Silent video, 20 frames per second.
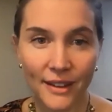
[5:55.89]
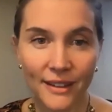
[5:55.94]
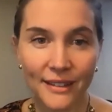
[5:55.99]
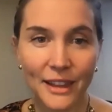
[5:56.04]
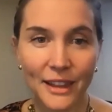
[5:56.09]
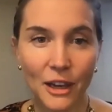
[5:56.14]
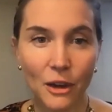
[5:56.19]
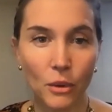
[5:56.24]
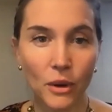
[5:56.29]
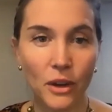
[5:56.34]

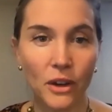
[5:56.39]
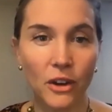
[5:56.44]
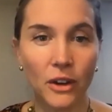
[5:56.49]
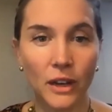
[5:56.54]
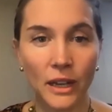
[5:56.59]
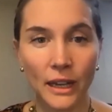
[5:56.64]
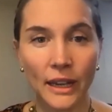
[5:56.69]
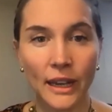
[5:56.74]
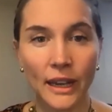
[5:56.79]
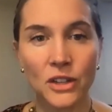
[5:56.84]
that we are an
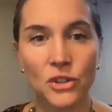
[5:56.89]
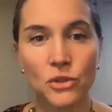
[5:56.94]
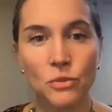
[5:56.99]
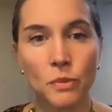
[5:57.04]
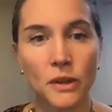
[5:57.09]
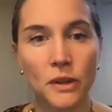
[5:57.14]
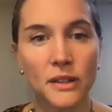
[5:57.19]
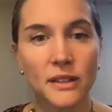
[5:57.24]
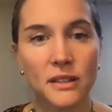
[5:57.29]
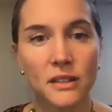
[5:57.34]
engaged
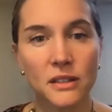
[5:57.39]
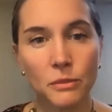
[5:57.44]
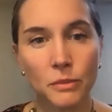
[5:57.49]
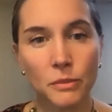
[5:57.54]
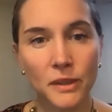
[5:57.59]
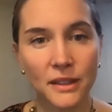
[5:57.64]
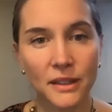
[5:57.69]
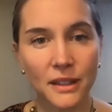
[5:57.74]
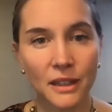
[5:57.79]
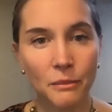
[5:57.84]

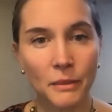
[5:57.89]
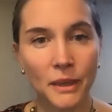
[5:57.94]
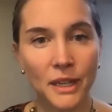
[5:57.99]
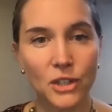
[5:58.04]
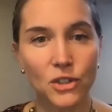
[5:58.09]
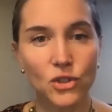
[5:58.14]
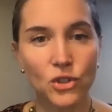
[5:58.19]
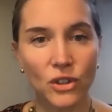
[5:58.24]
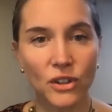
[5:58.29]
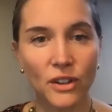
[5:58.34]
participant that makes
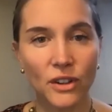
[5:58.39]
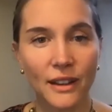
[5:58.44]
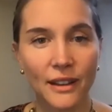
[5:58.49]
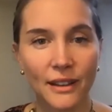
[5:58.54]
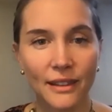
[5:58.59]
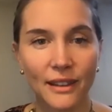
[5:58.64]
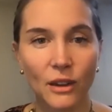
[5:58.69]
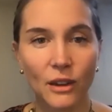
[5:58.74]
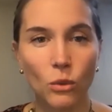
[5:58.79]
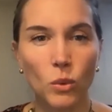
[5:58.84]
sure
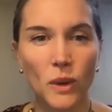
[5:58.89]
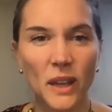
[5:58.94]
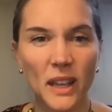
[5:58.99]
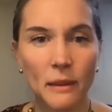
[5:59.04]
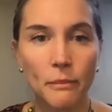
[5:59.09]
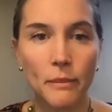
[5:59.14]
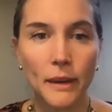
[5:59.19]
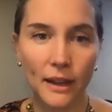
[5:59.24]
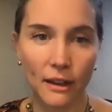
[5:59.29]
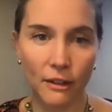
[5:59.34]
that we
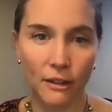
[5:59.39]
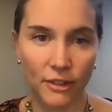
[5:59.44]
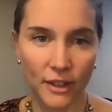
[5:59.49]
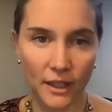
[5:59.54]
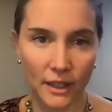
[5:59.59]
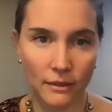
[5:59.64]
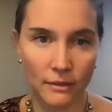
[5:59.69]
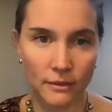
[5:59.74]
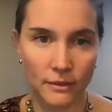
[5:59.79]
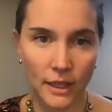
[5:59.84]
benefit
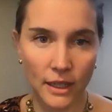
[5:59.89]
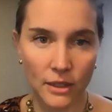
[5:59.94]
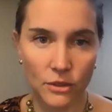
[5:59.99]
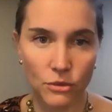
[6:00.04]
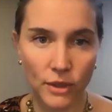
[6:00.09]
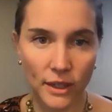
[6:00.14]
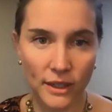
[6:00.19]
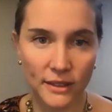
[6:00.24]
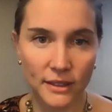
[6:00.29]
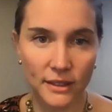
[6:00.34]
as
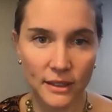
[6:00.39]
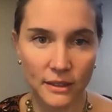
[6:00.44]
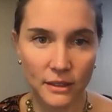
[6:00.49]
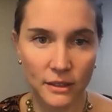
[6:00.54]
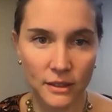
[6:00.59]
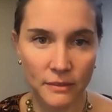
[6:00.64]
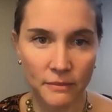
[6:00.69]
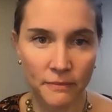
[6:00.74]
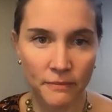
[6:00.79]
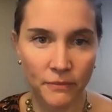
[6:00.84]

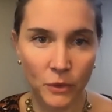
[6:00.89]
residents.